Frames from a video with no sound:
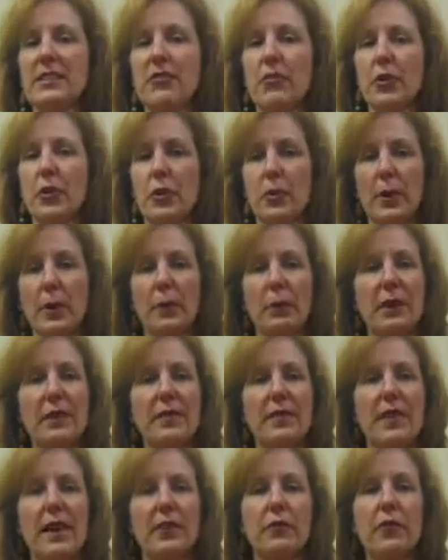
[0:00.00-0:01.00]
for the ripple
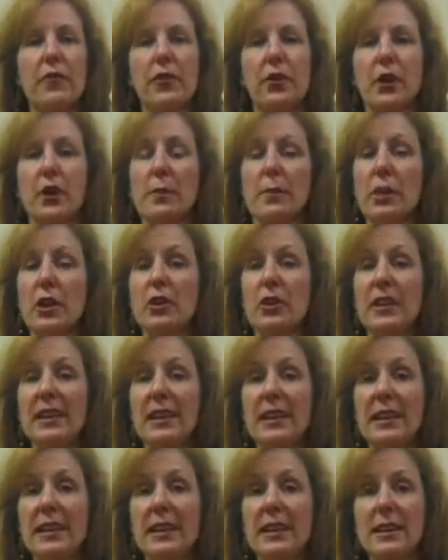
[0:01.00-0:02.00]
effect for the
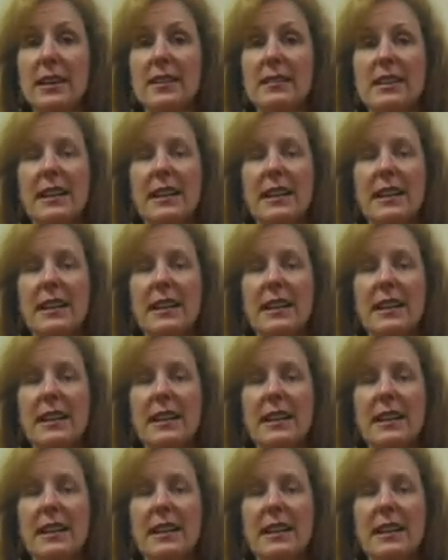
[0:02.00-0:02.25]
community is,